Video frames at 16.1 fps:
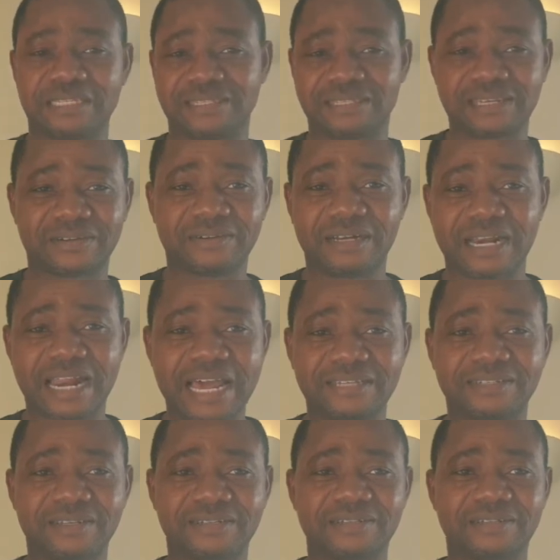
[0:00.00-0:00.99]
second
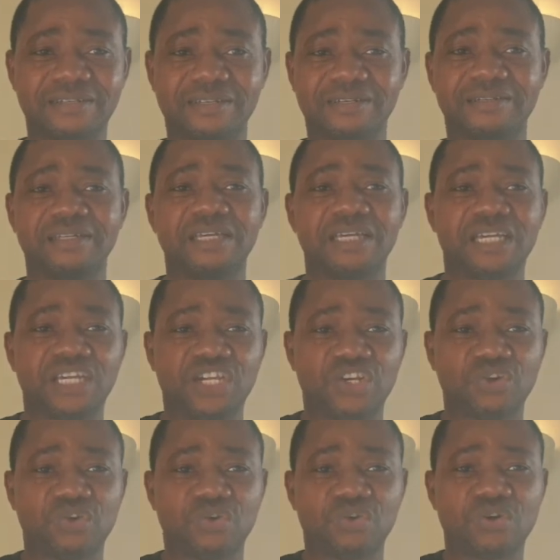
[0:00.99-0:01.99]
largest
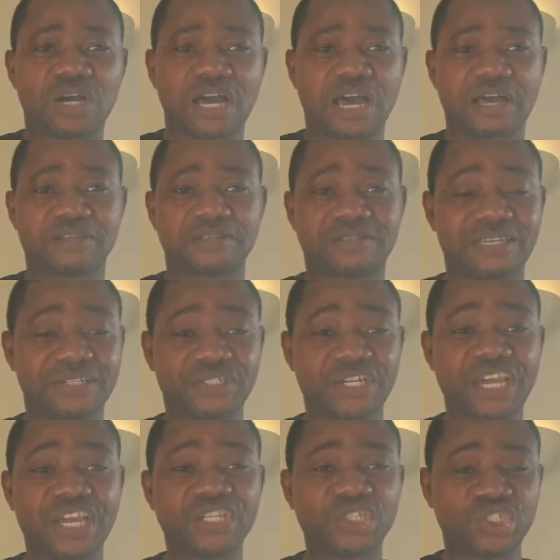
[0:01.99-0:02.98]

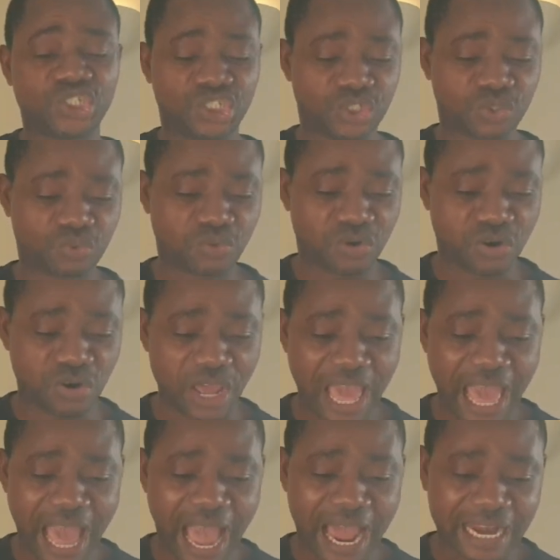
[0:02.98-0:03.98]
search engine in the world,